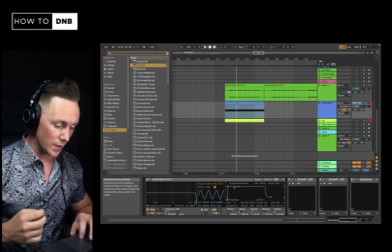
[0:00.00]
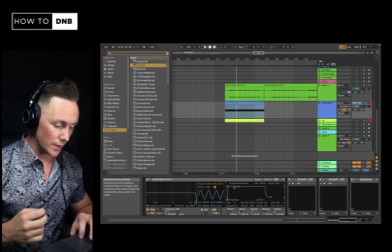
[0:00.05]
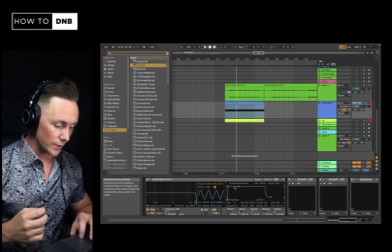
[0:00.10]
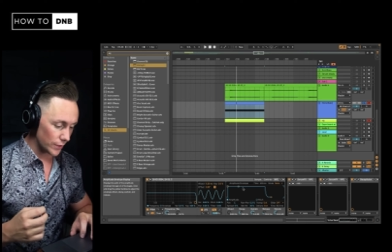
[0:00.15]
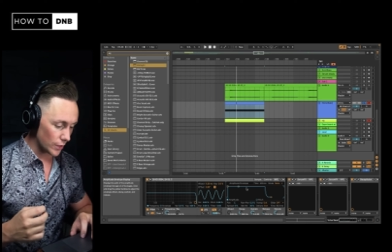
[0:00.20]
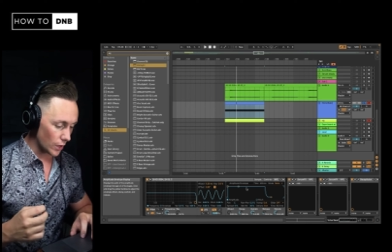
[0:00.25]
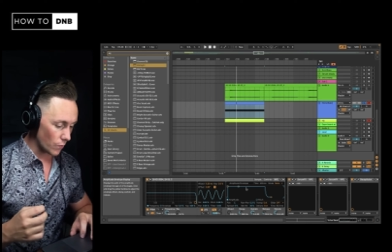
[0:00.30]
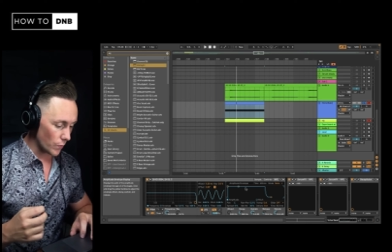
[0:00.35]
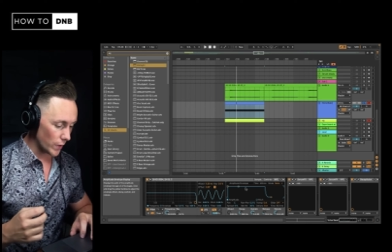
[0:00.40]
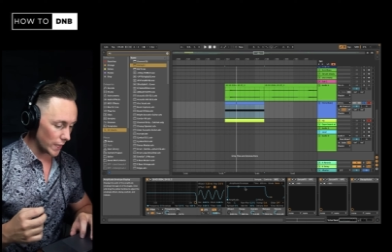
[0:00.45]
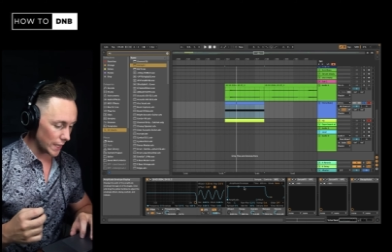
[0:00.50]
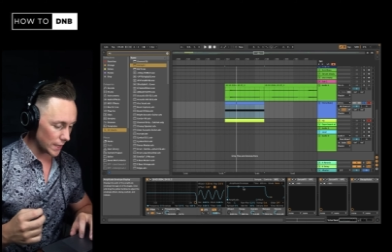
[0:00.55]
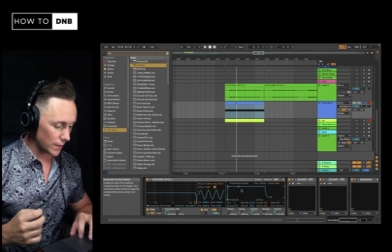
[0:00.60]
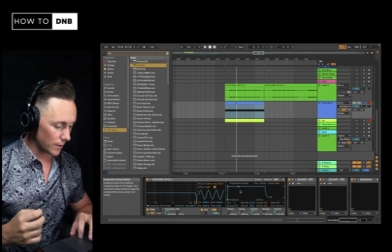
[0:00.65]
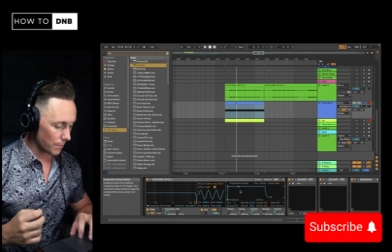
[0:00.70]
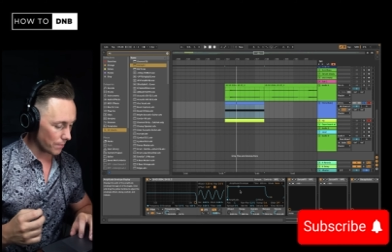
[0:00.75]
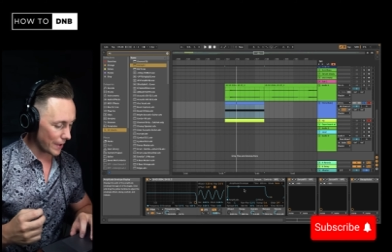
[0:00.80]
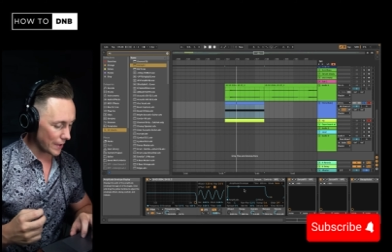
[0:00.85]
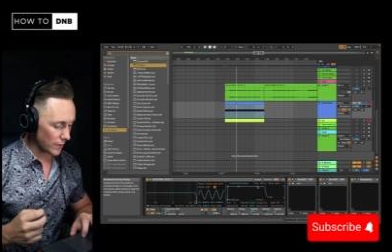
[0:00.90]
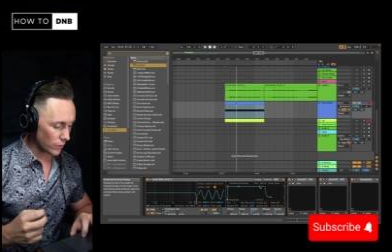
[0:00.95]
So we can
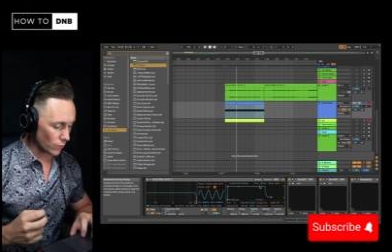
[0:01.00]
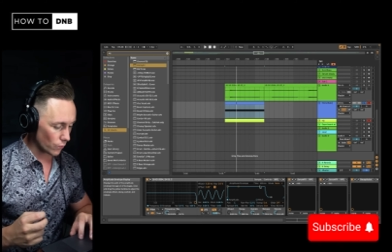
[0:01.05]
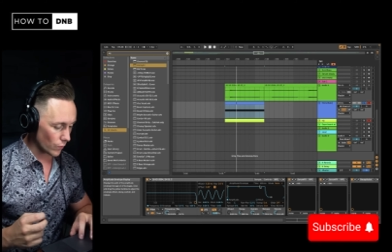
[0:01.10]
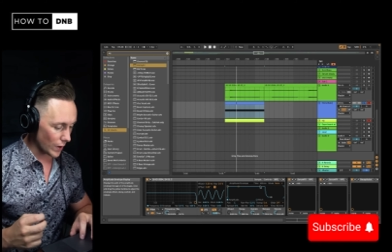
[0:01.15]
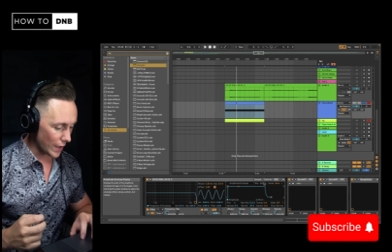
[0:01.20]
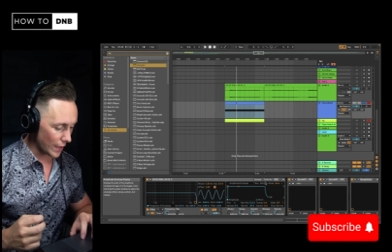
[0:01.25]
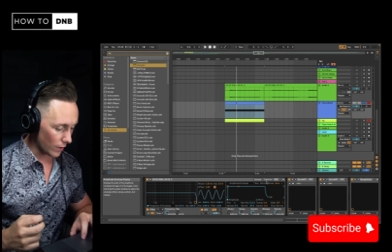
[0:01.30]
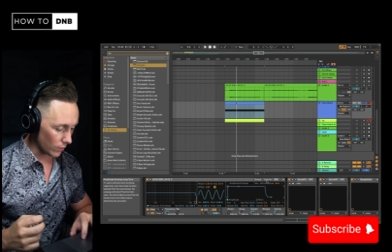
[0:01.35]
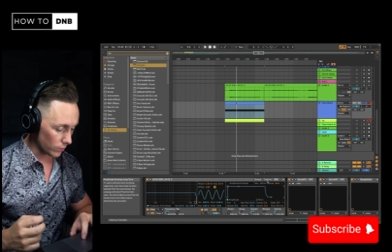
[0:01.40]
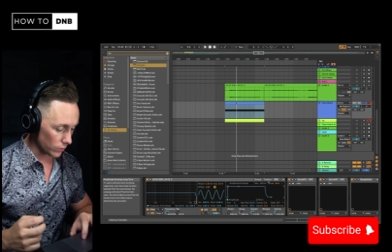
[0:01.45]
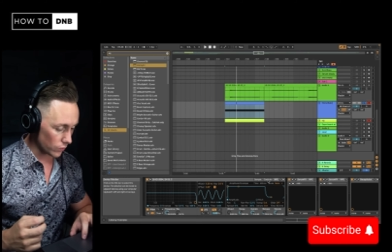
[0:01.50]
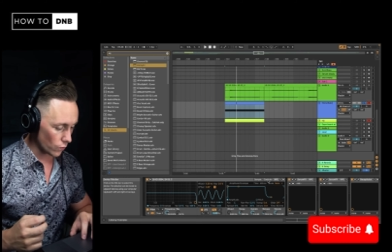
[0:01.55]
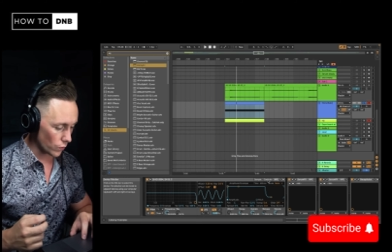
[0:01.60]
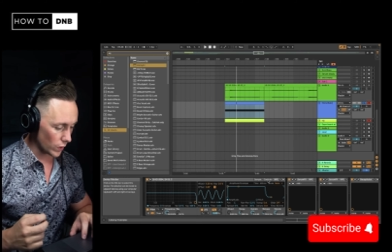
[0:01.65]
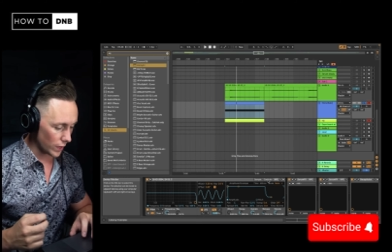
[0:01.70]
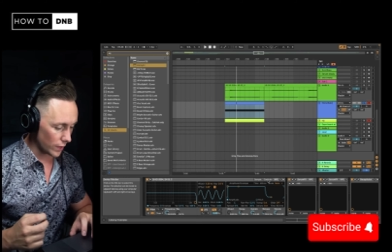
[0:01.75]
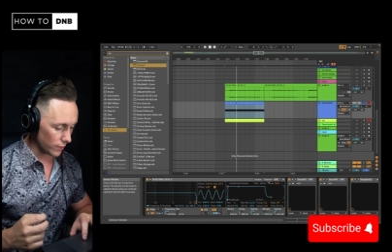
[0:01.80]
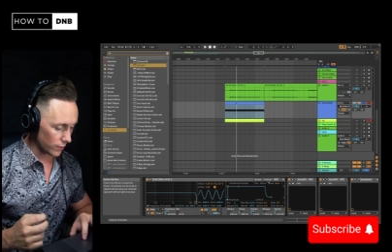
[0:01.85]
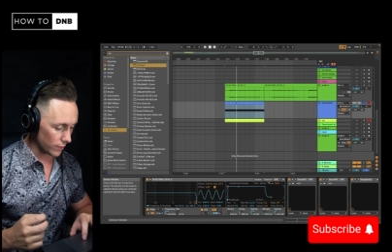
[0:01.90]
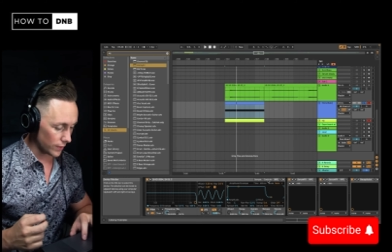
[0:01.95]
mess around
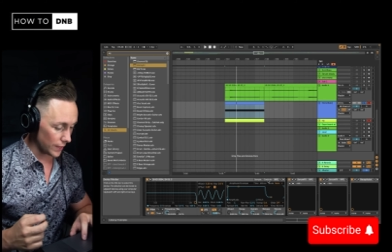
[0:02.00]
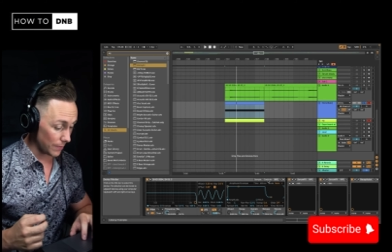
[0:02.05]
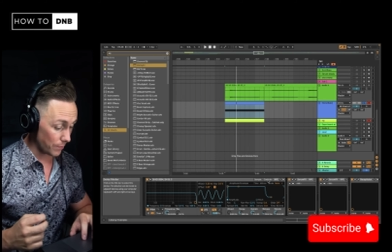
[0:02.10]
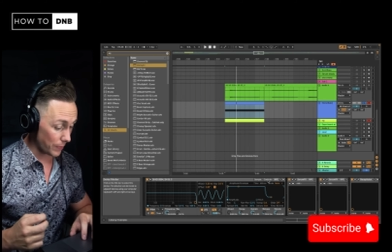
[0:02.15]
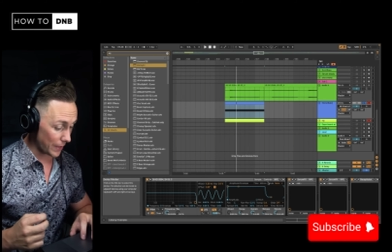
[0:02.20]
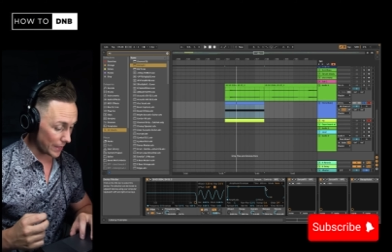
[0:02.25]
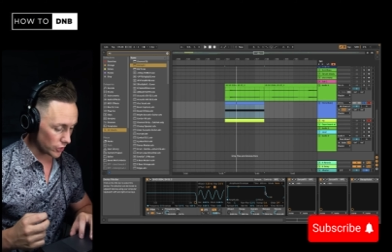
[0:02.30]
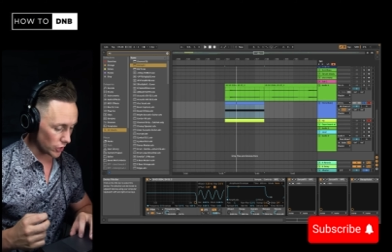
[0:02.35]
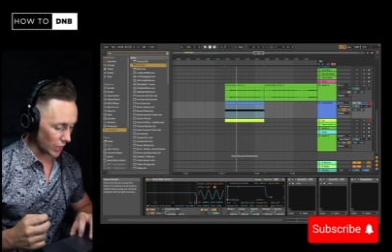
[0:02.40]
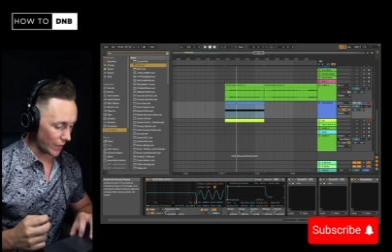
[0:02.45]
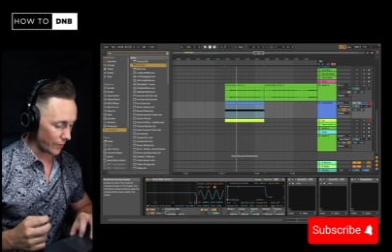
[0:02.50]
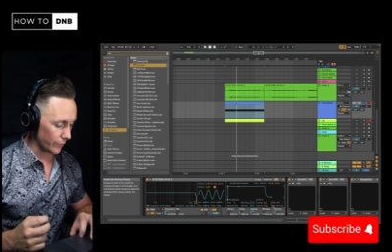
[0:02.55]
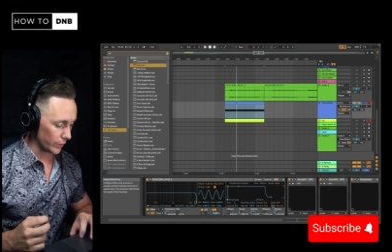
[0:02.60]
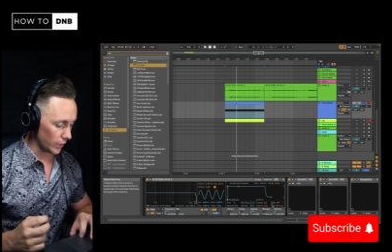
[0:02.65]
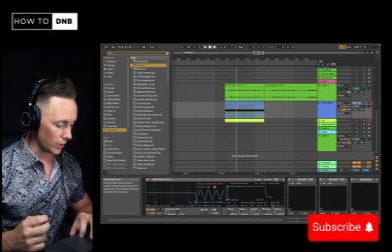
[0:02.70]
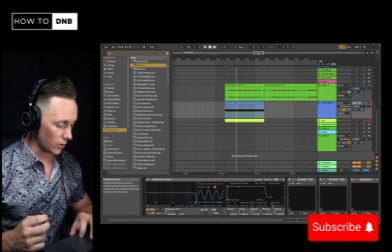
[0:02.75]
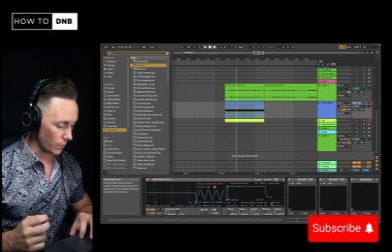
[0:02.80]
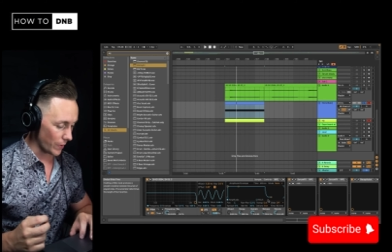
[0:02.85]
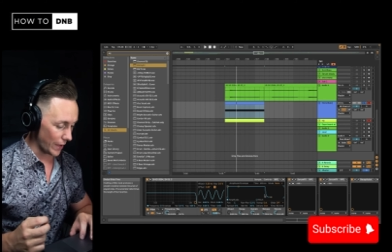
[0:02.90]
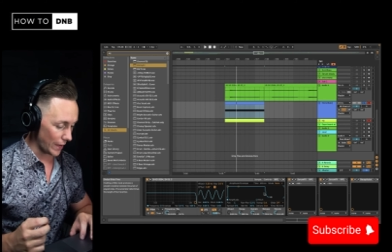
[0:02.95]
with the pitch
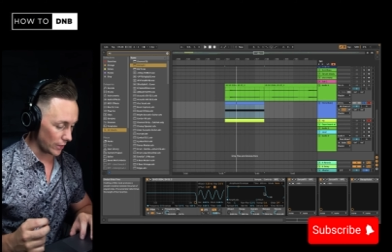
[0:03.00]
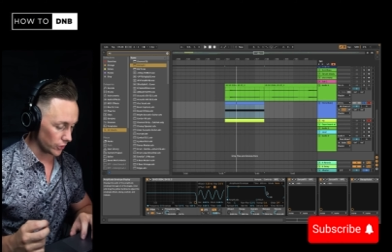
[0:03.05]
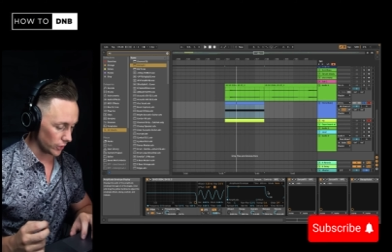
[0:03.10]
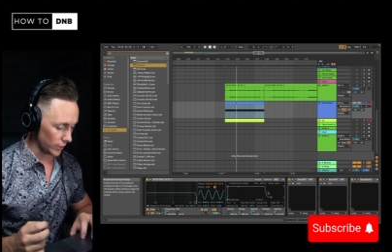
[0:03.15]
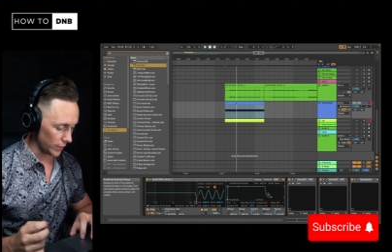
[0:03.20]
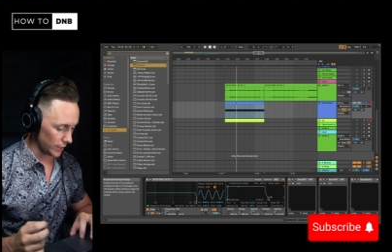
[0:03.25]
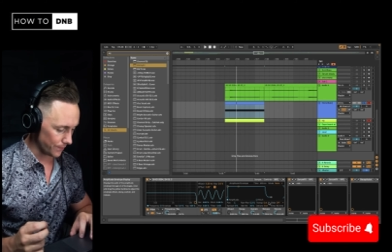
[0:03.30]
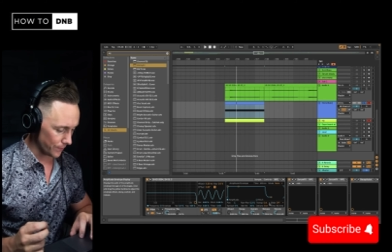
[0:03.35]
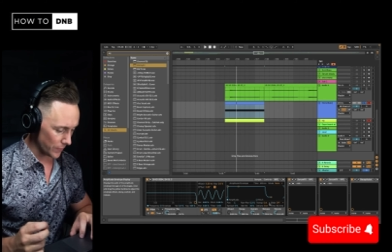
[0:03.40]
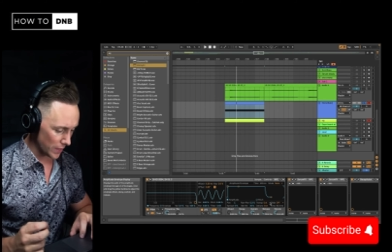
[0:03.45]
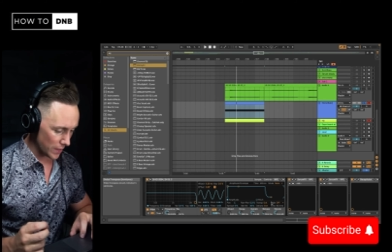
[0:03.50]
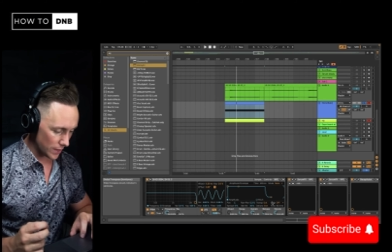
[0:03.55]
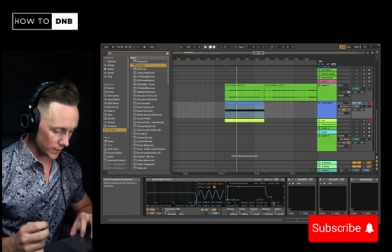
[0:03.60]
envelope actually.